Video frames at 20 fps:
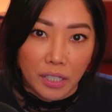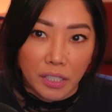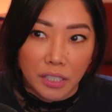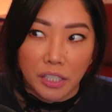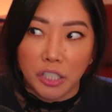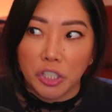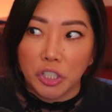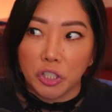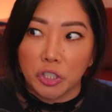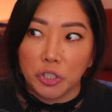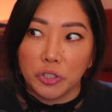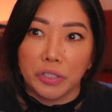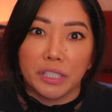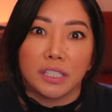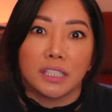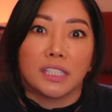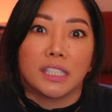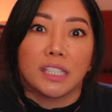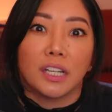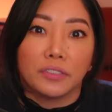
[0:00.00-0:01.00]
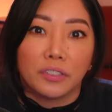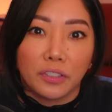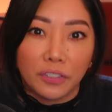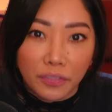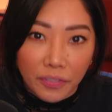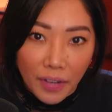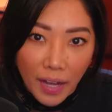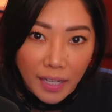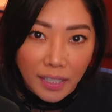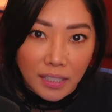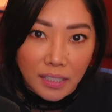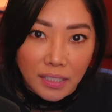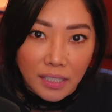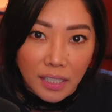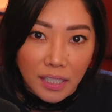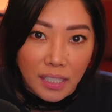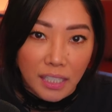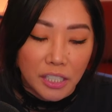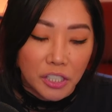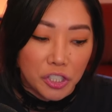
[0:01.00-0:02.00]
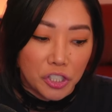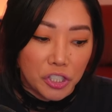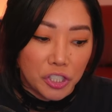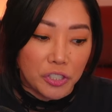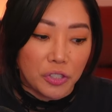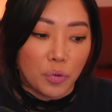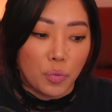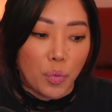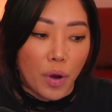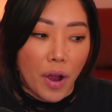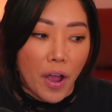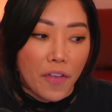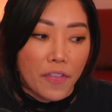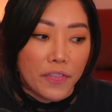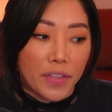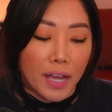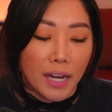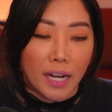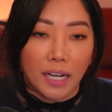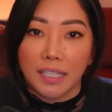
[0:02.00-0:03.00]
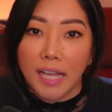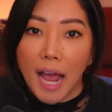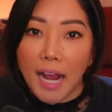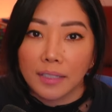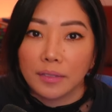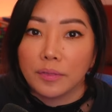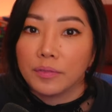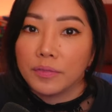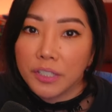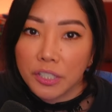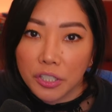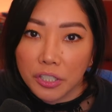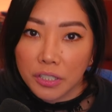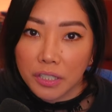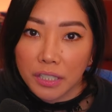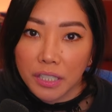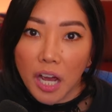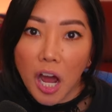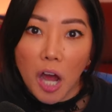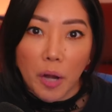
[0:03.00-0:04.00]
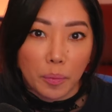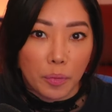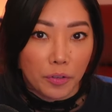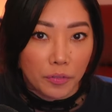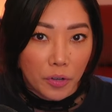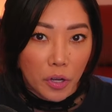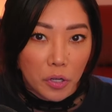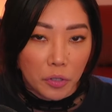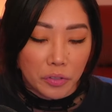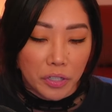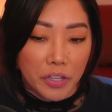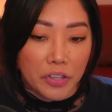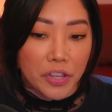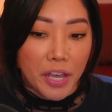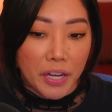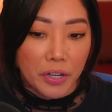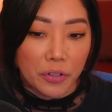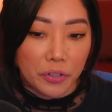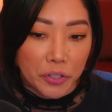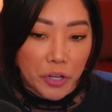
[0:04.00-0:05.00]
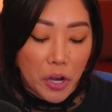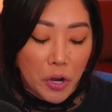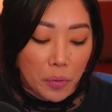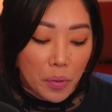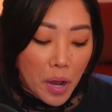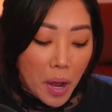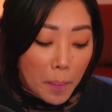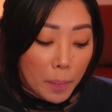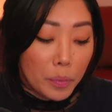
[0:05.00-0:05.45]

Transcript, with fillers: Did she do this in self defense? Is she the one that attacked him viciously, unprovoked? They don't know.